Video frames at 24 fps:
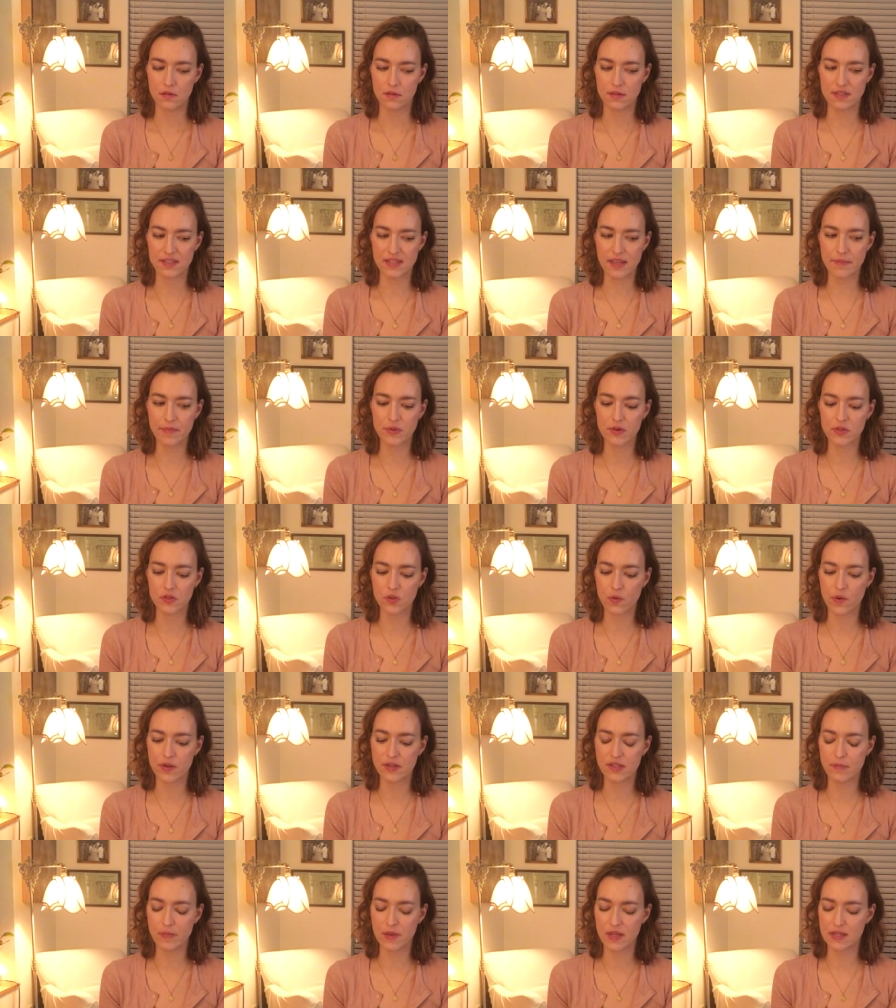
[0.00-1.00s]
December is
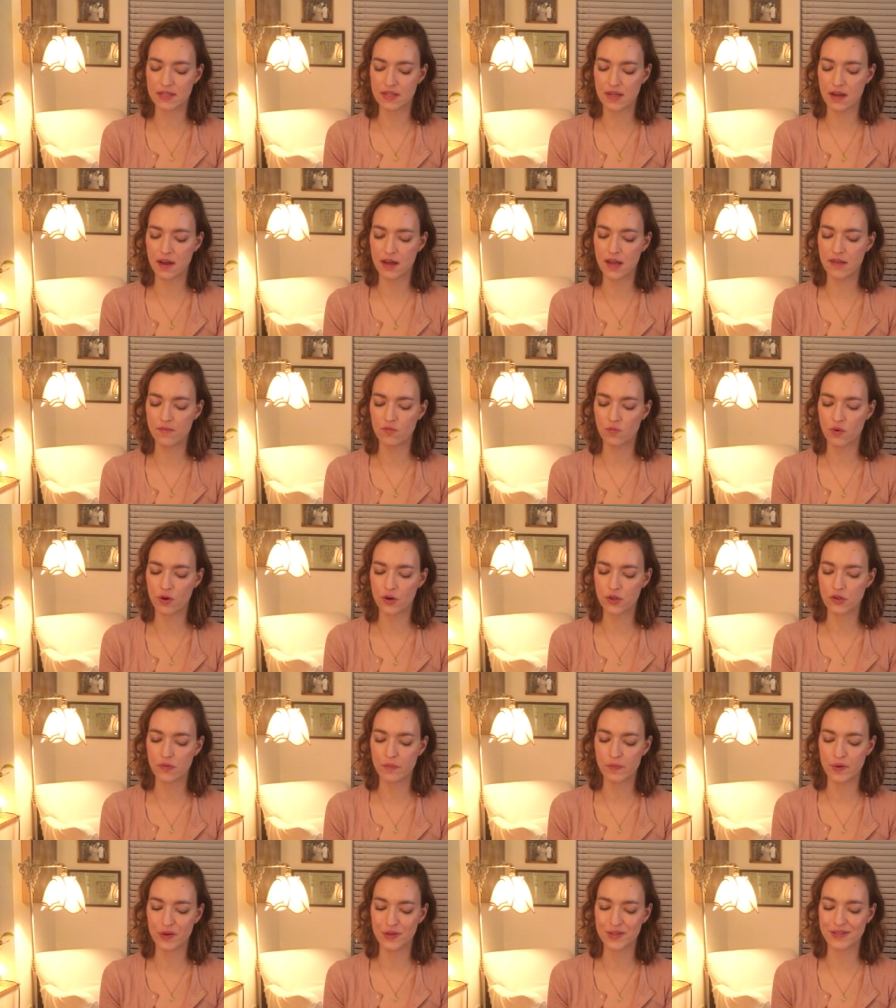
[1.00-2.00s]
going to be a time where
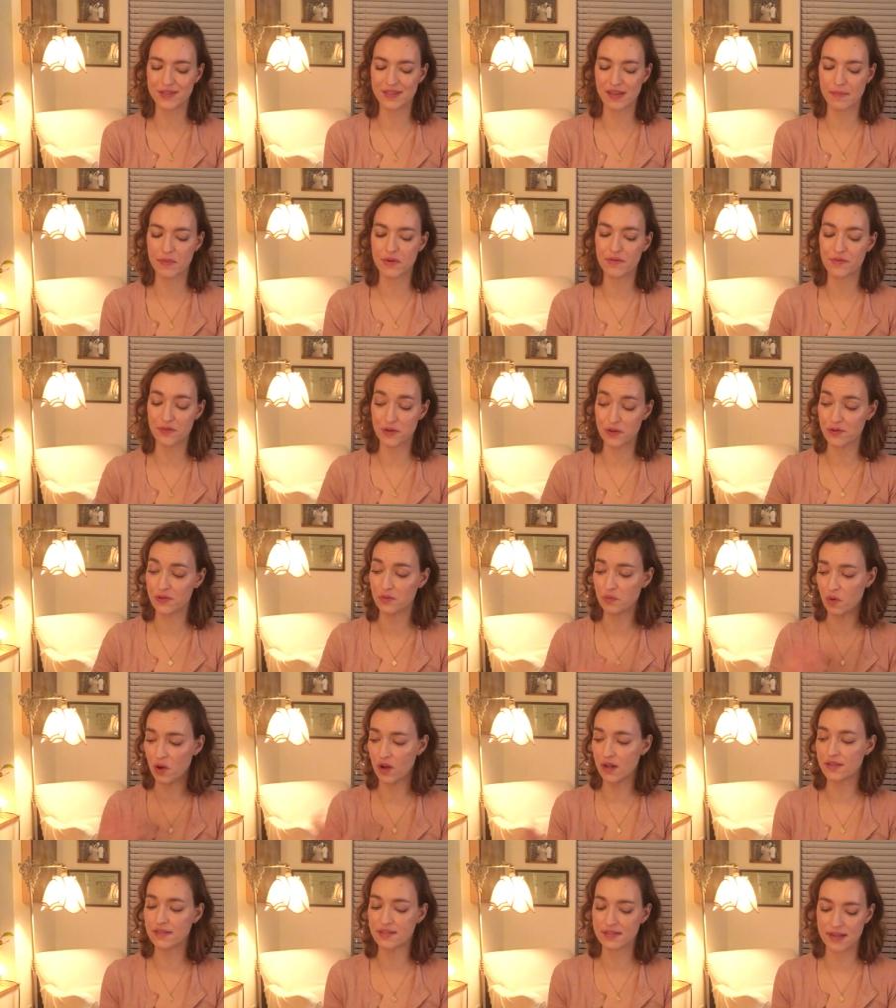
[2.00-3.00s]
you put some of those
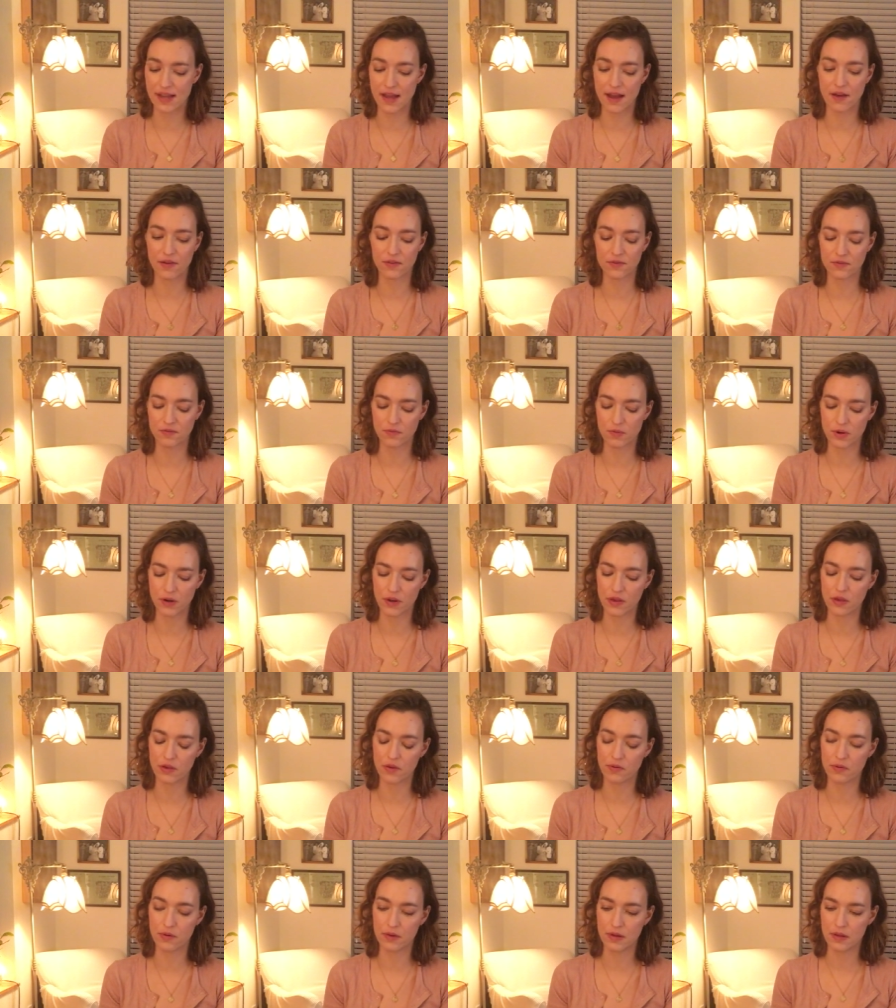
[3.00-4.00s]
wands down, where
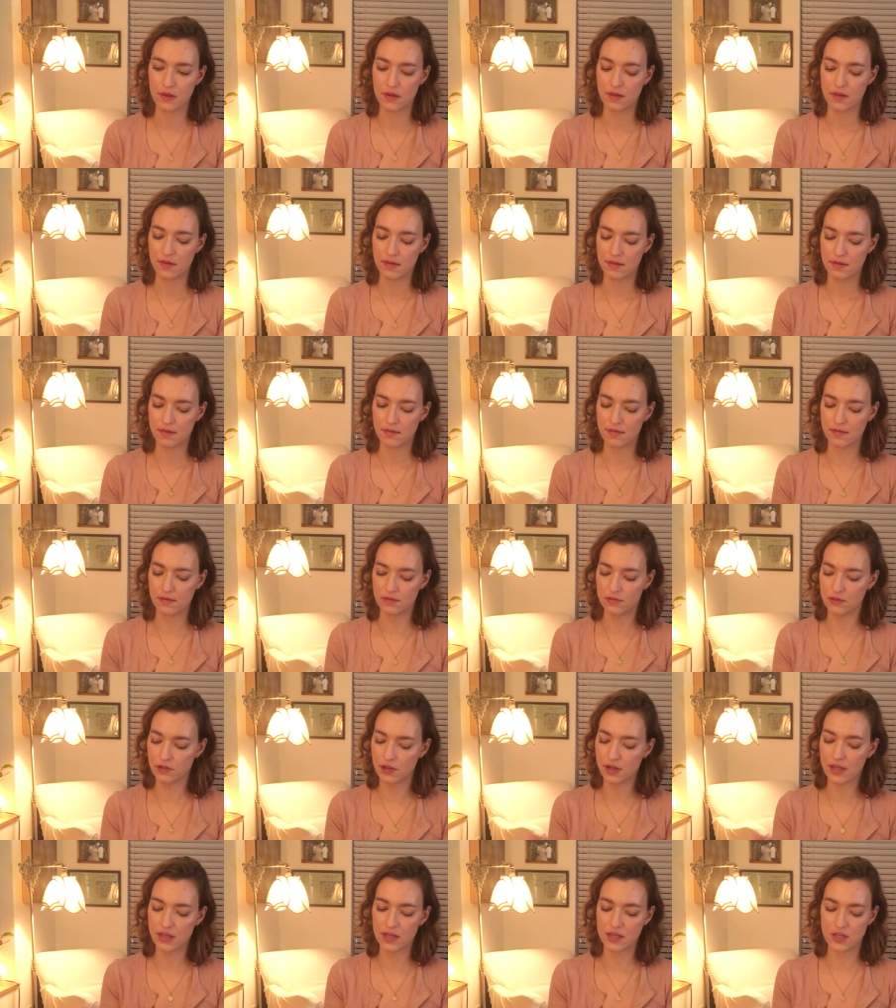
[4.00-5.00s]
you
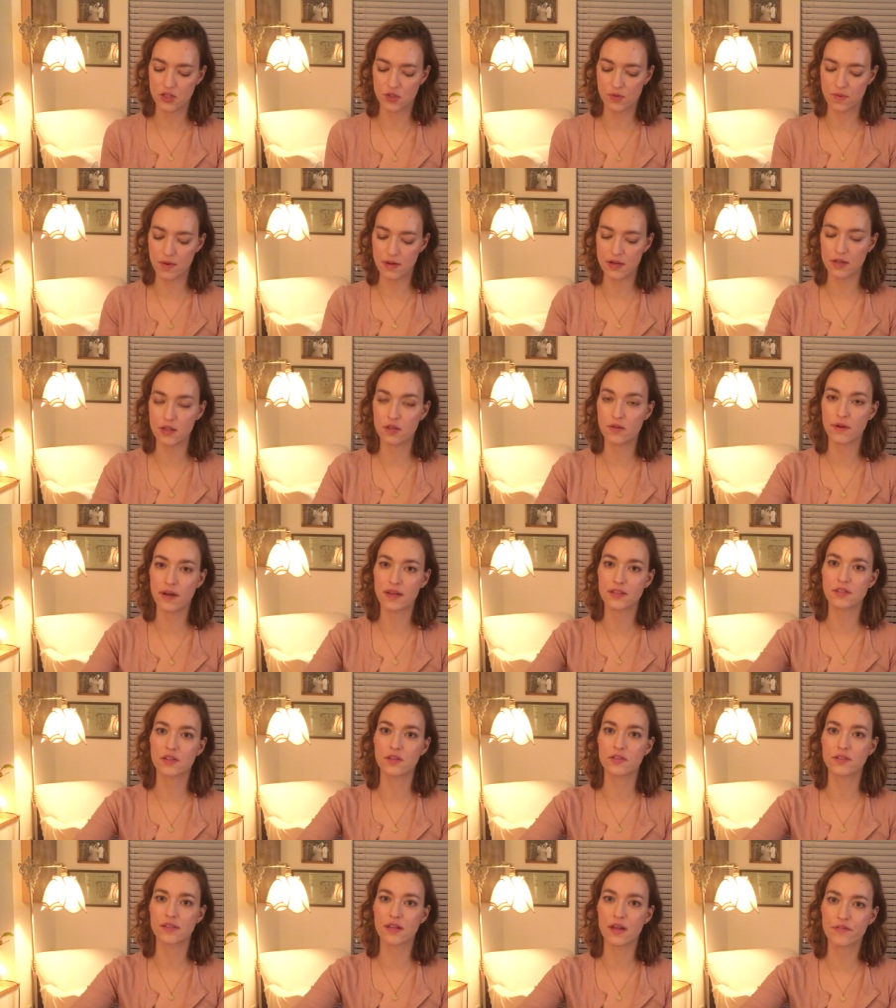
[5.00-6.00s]
look at each one and you
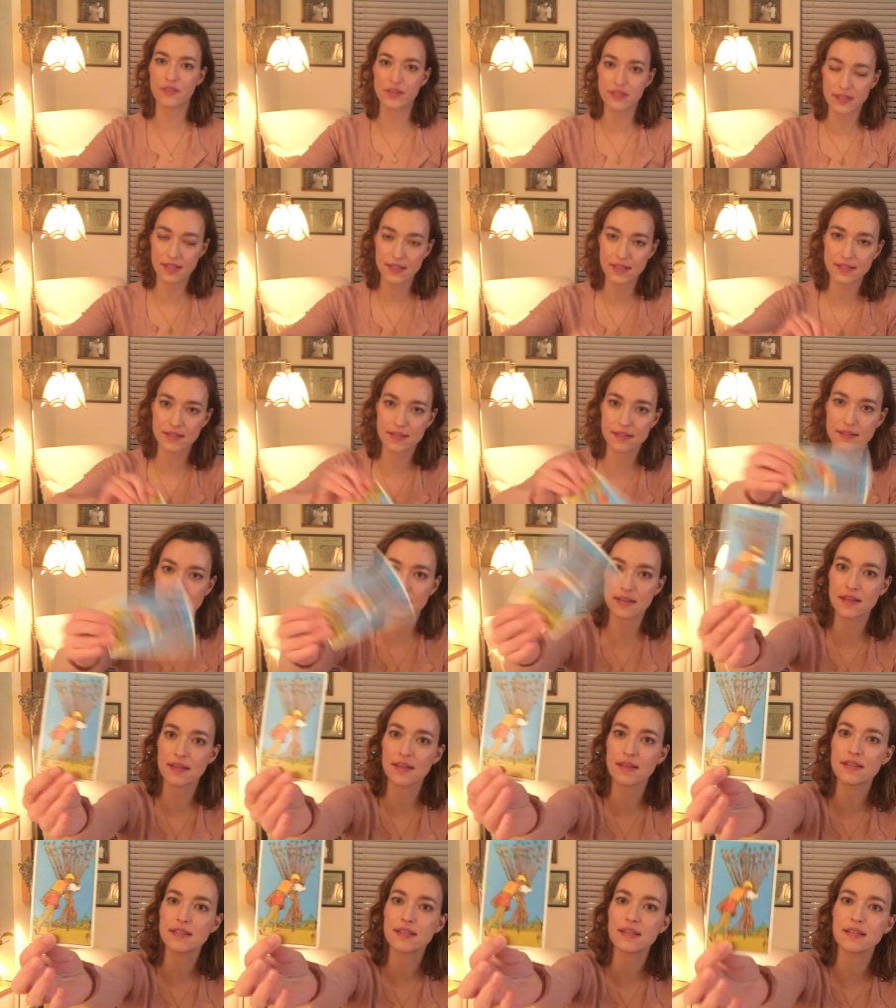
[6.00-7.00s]
ask yourself, is this
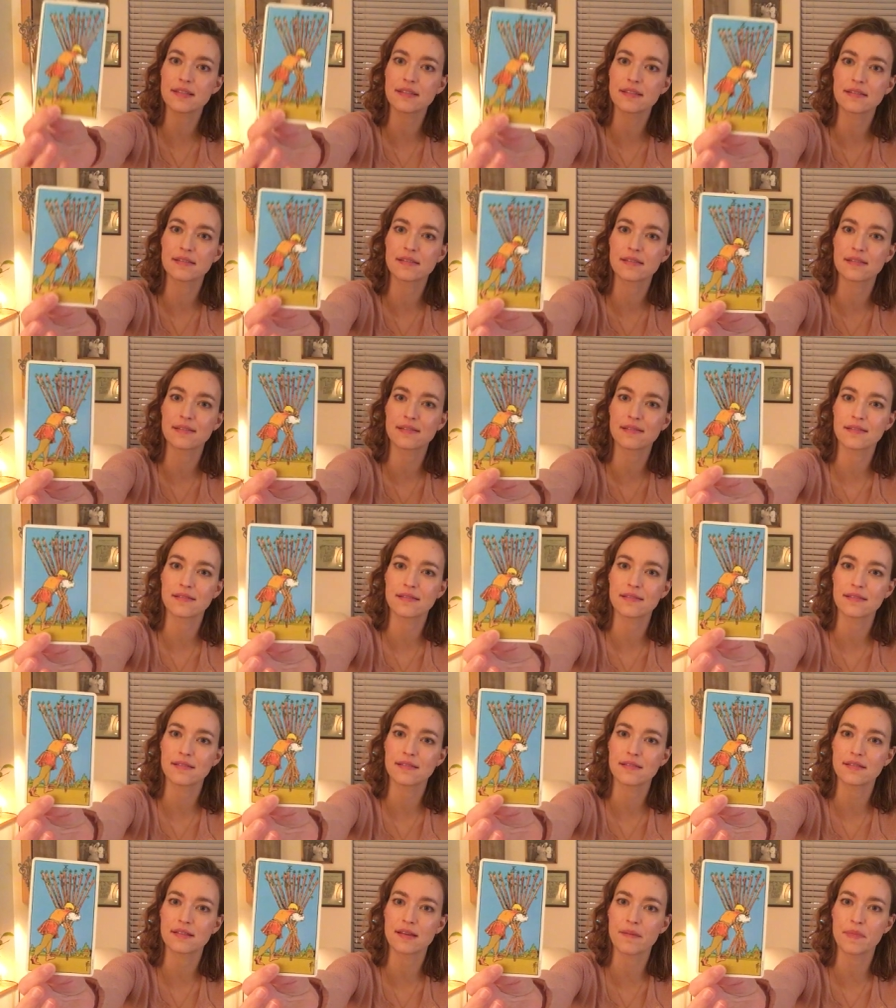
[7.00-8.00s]
is this
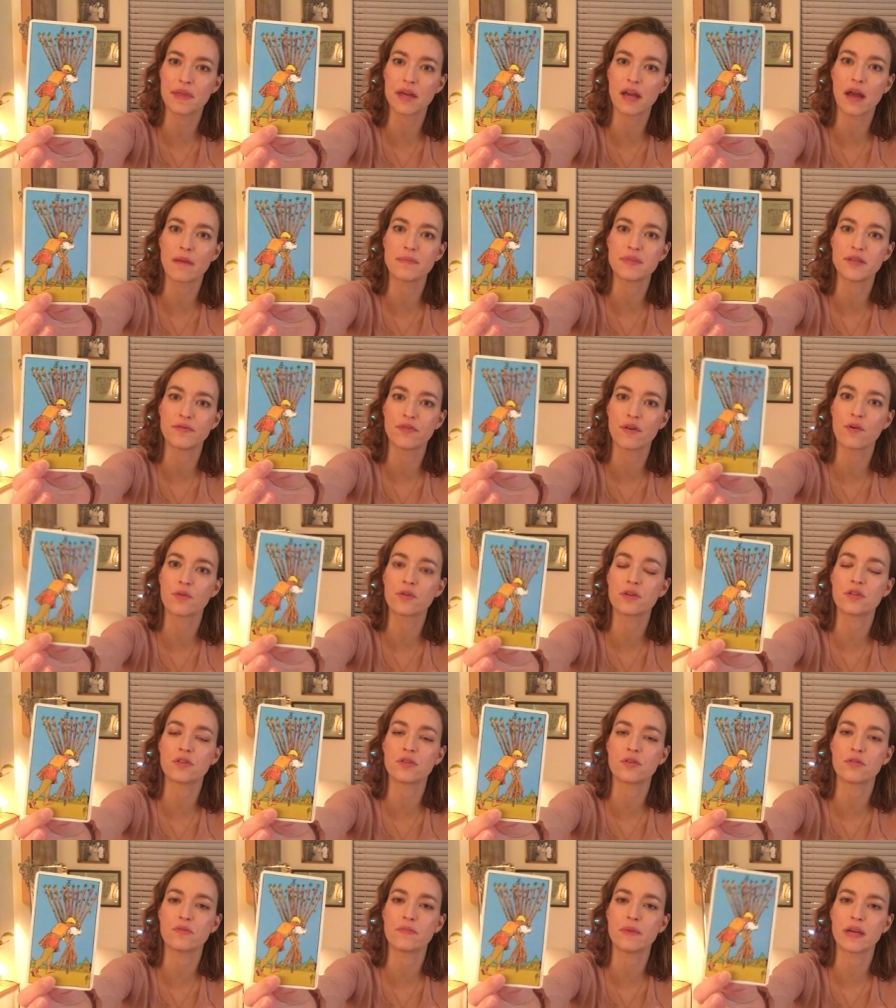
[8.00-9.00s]
something I'm devoted
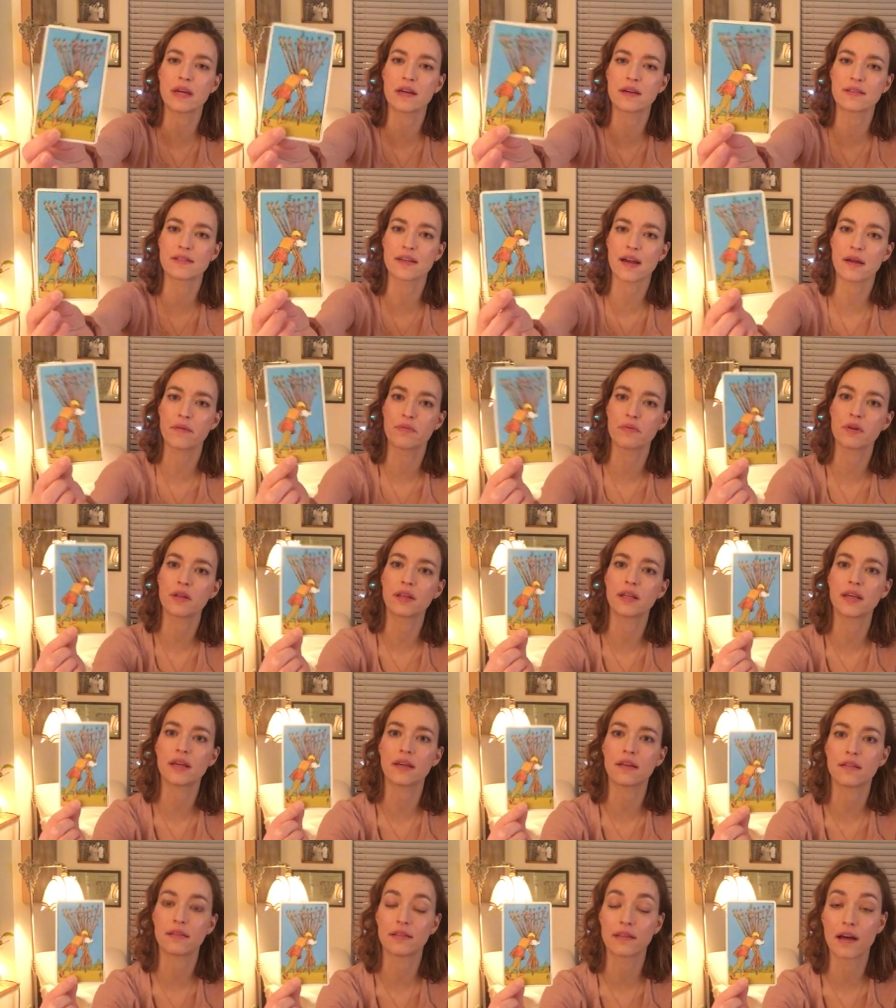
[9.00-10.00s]
to because I
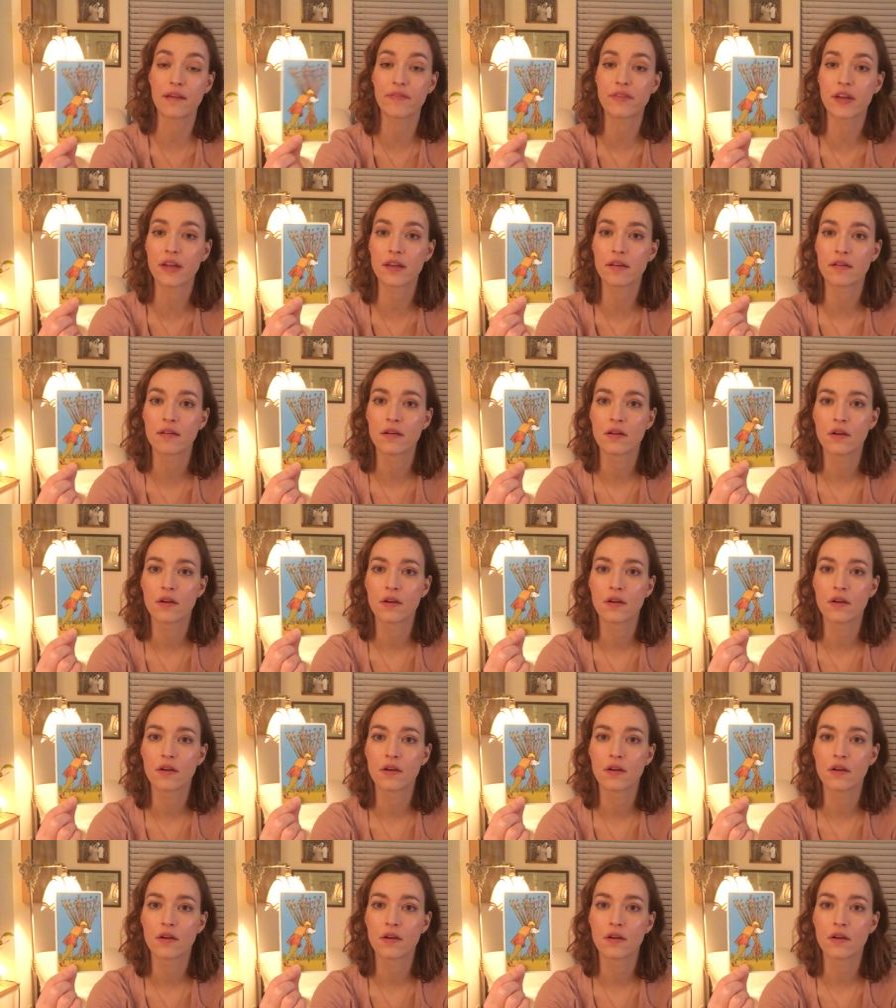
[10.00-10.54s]
really love it?